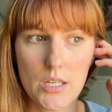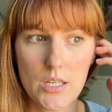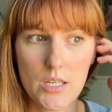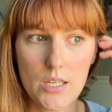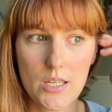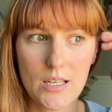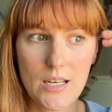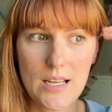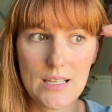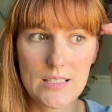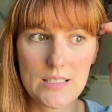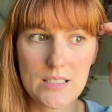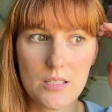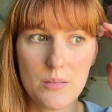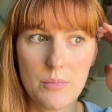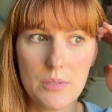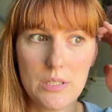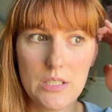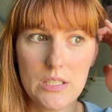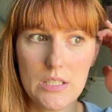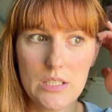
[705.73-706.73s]
It has an
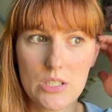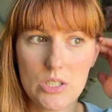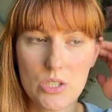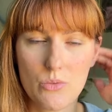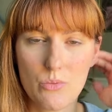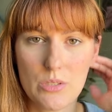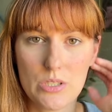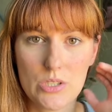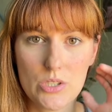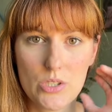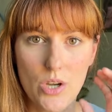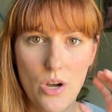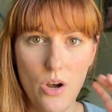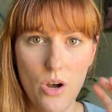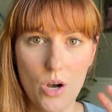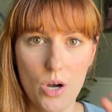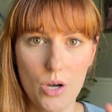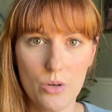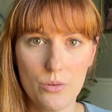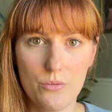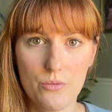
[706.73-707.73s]
ability to
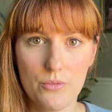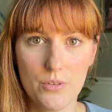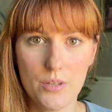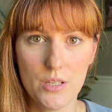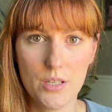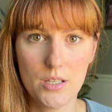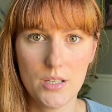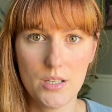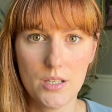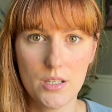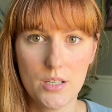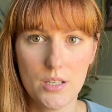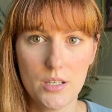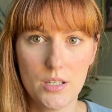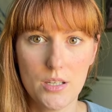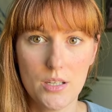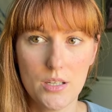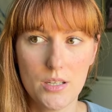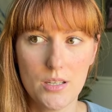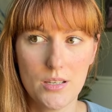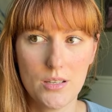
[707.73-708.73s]
resolve
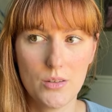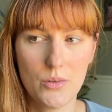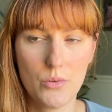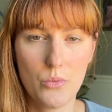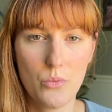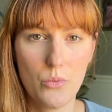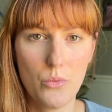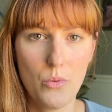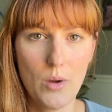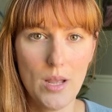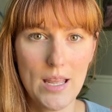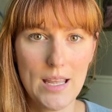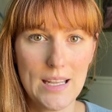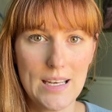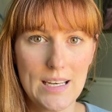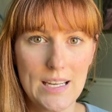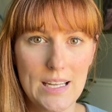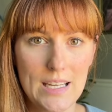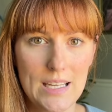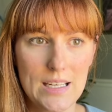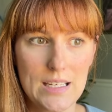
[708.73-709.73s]

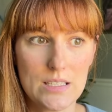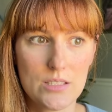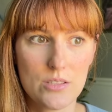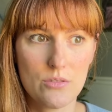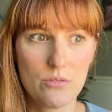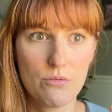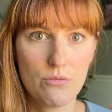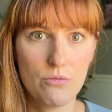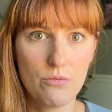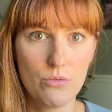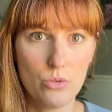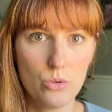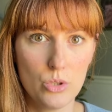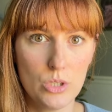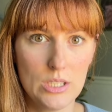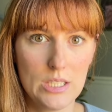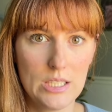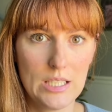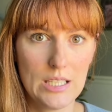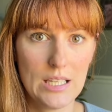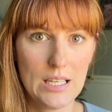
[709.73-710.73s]
when it is
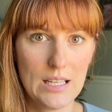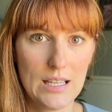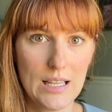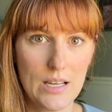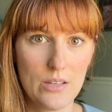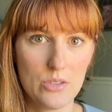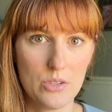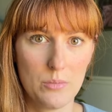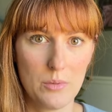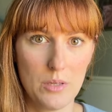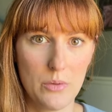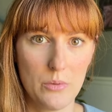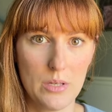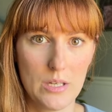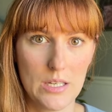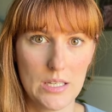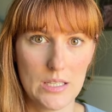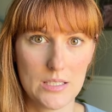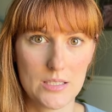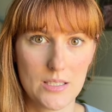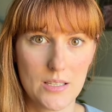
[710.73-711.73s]
fully allowed to be what
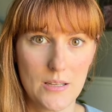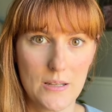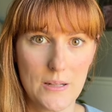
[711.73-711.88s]
it is.